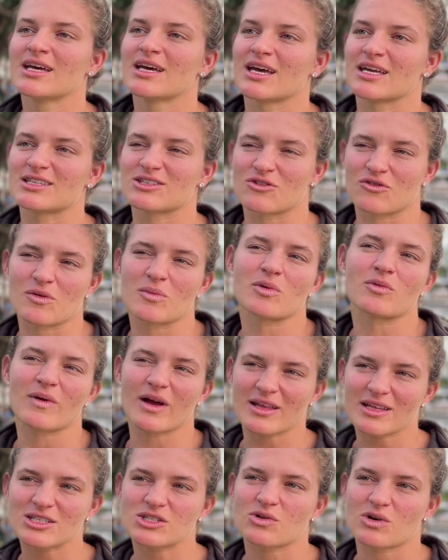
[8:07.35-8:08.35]
And so from a
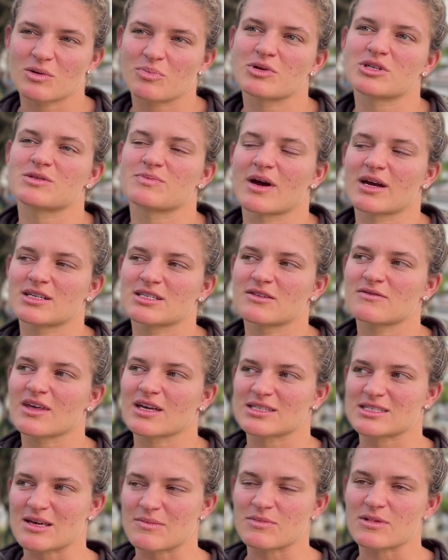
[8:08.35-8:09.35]
regulatory perspective,
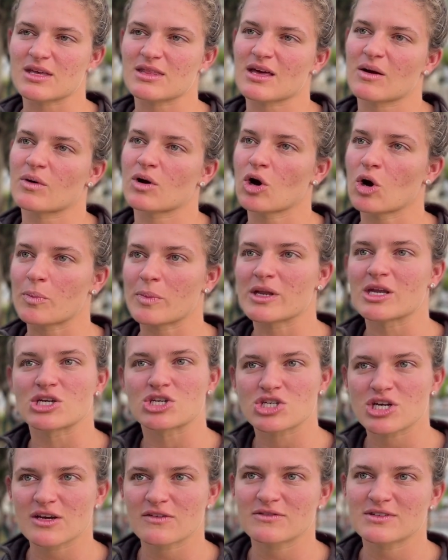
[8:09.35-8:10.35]
that's something that we're hoping to
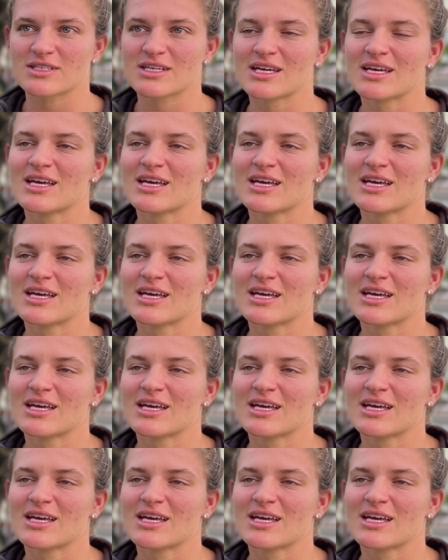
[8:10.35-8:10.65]
shift,